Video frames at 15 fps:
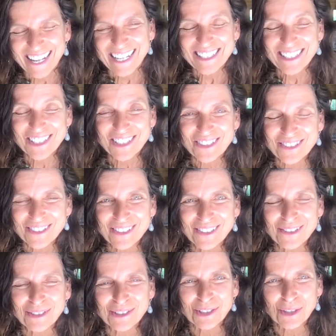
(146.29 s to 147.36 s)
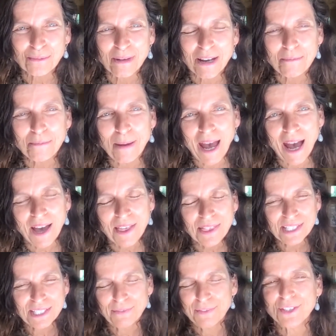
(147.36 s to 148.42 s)
It's true. So my path
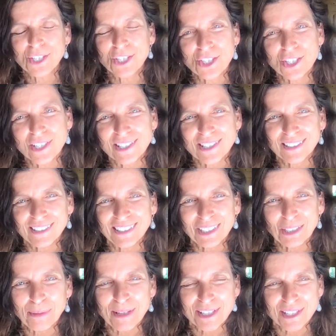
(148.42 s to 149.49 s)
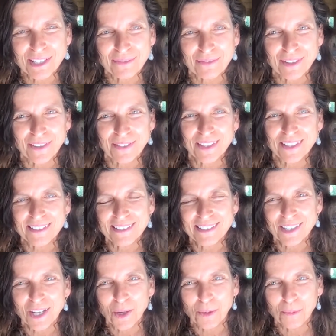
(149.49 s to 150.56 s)
as a physician is a little bit different than
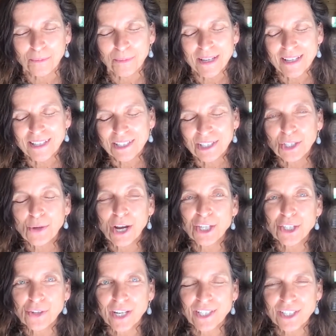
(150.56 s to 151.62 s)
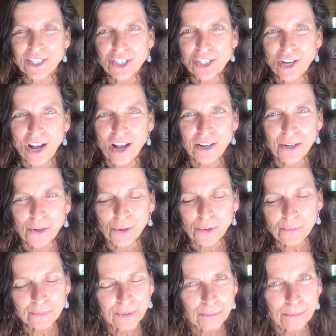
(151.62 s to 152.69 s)
some. I trained in
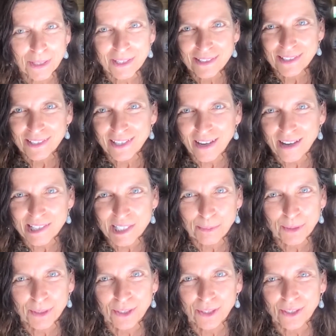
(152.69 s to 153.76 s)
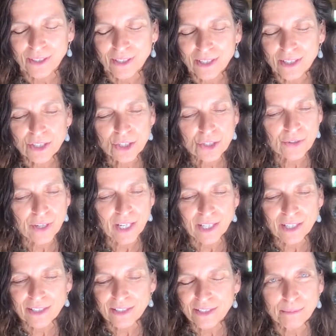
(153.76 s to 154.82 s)
Chicago, big city hospital,
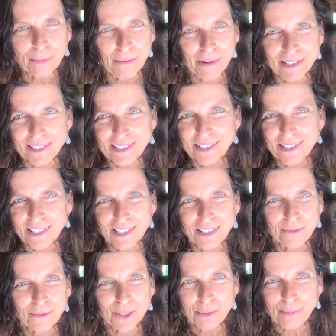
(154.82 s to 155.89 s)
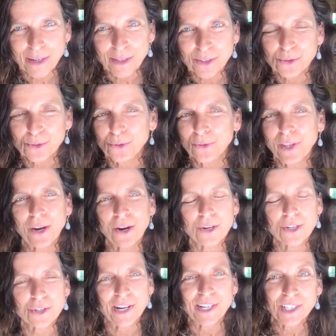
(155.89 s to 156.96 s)
did my residency, went to medical school
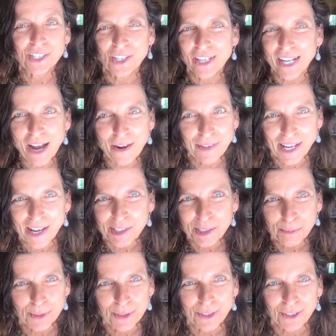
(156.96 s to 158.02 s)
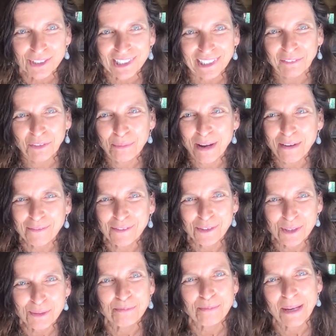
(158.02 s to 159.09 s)
there, trained at Cook County Hospital, delivered my
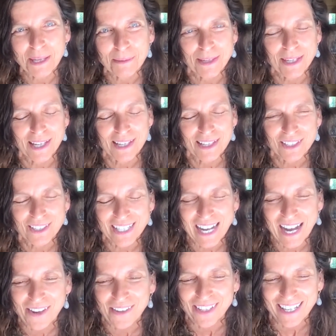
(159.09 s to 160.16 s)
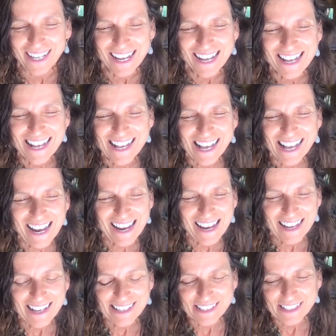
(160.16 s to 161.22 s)
first baby at Cook County.
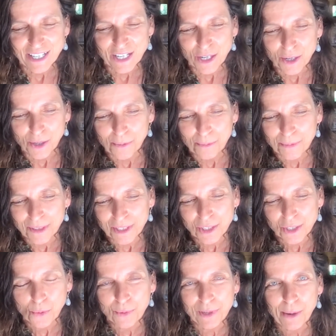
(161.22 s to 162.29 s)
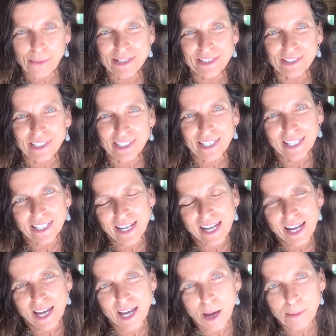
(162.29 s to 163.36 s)
And, when I was looking
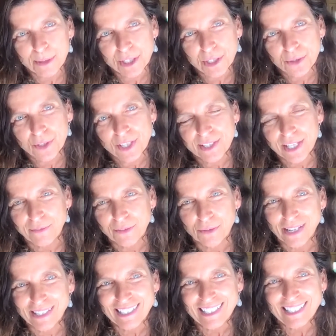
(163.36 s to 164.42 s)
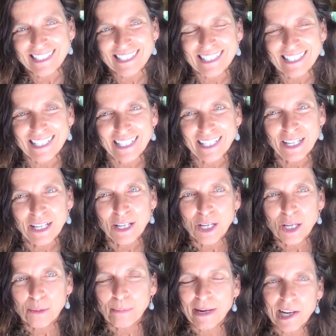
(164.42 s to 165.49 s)
at opportunities after residency,
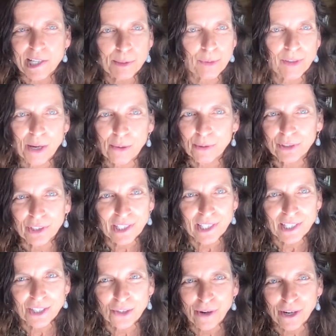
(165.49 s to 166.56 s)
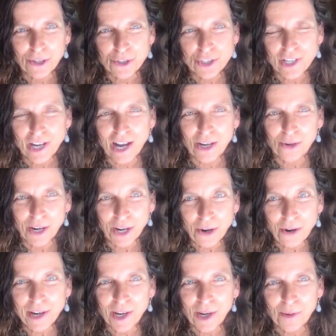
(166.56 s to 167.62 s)
my husband and I were looking in the greater Chicago
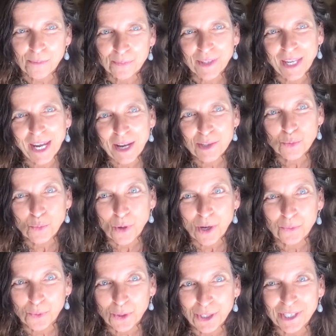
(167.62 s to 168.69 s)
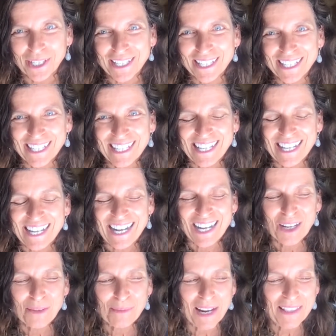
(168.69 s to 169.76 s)
area, as one would.
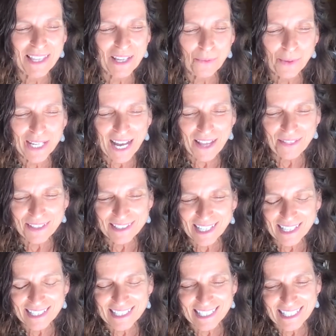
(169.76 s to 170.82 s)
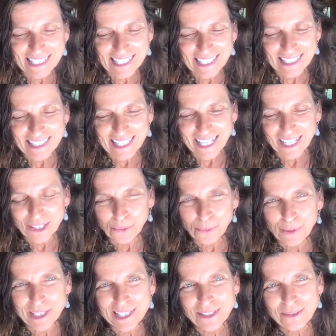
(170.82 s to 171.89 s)
And then we got this idea that
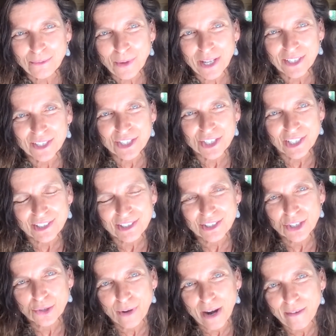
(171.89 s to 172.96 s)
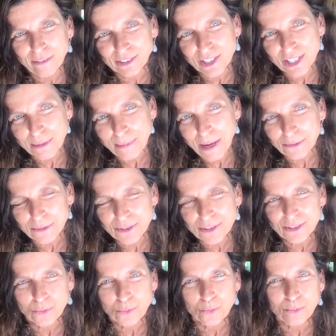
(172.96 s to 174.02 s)
we didn't want to just travel to the
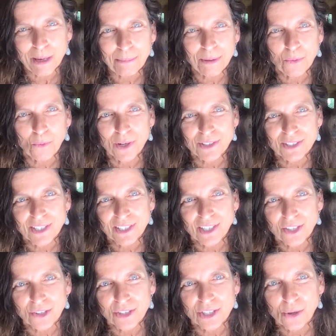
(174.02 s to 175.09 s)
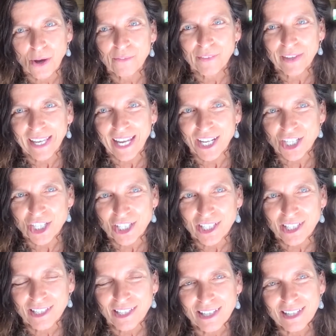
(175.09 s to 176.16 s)
mountains maybe once a year to go on
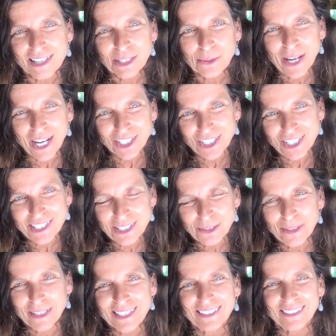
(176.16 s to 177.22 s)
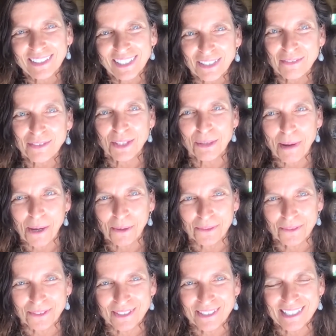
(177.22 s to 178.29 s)
vacation, that we actually just wanted to live in the
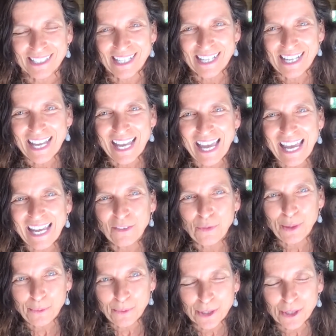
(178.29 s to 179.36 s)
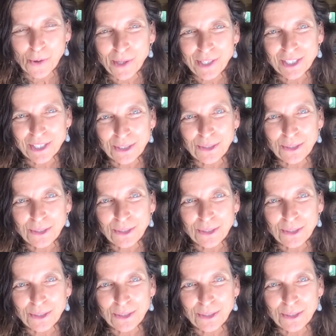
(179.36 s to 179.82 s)
mountains. And if we were going to